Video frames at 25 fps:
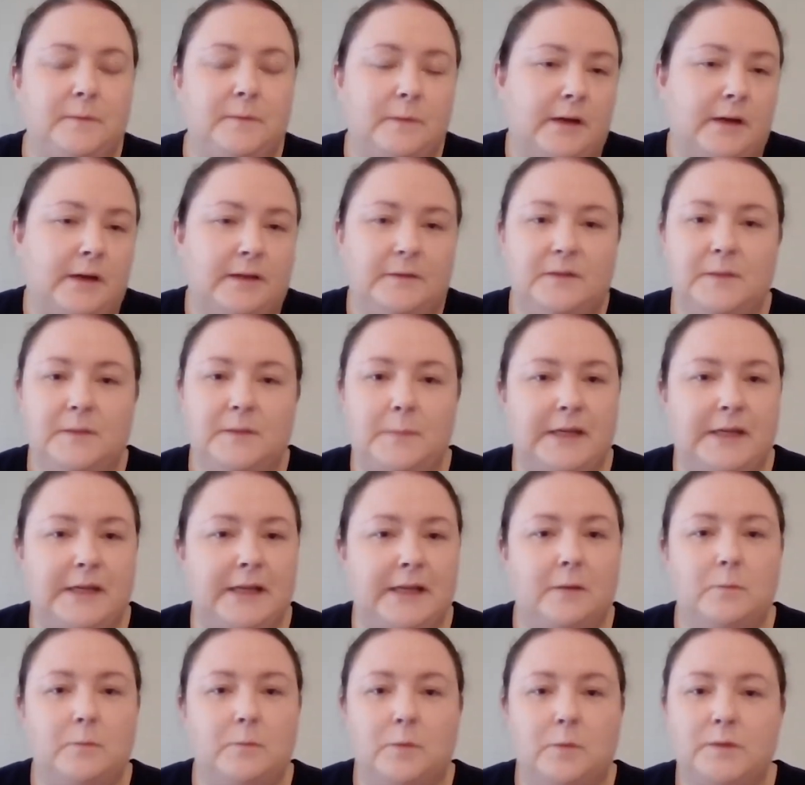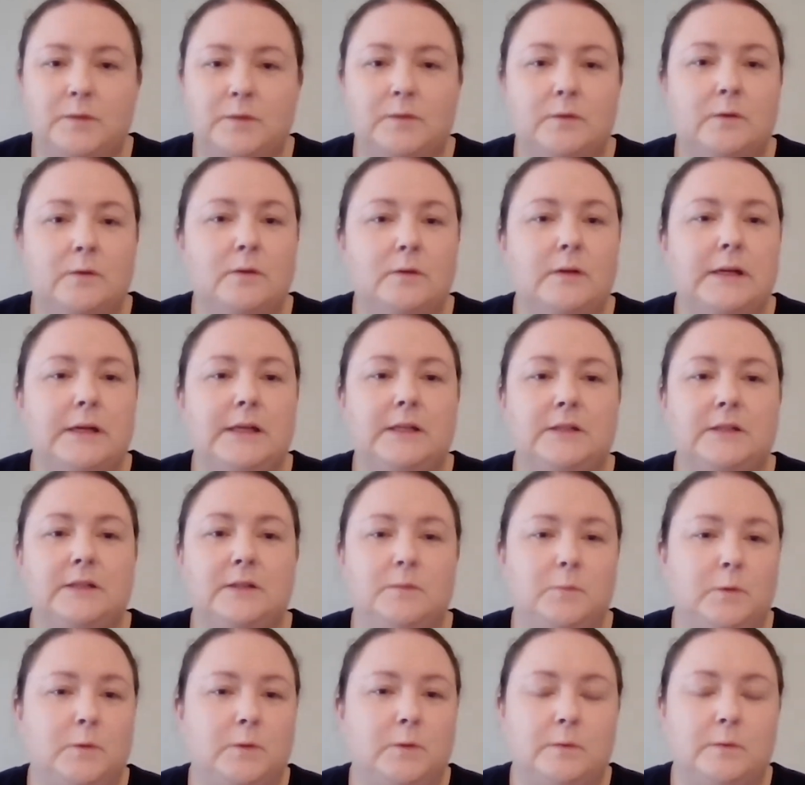kind of spinning up more
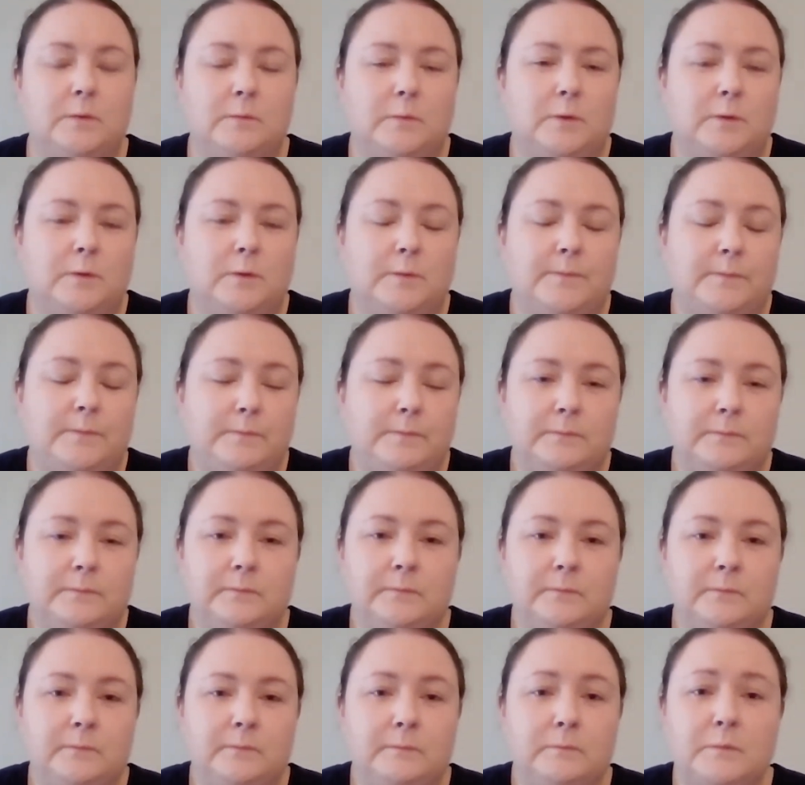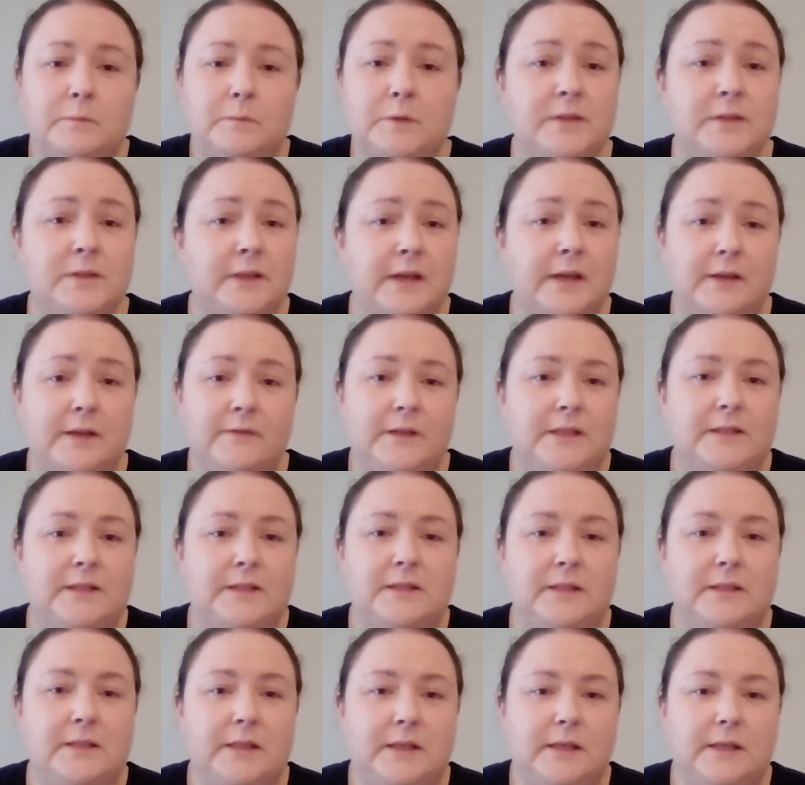storage, more
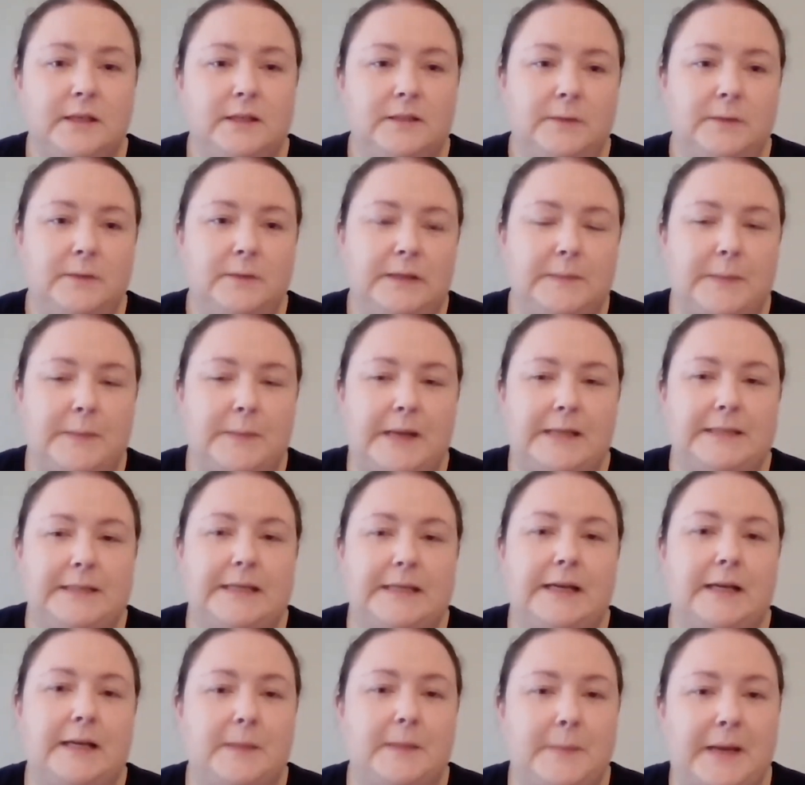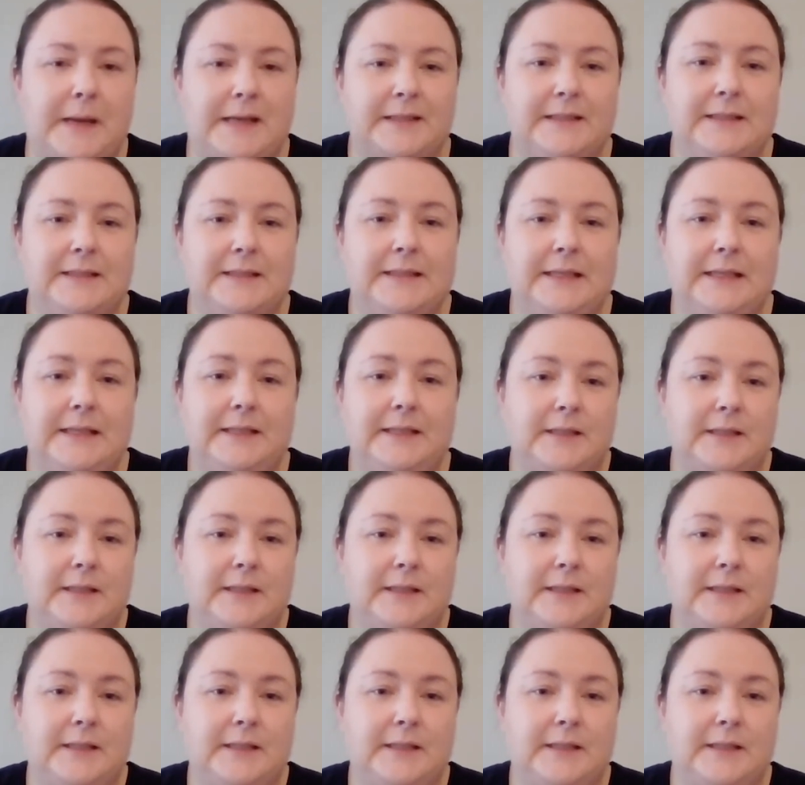servers to expand our capacity?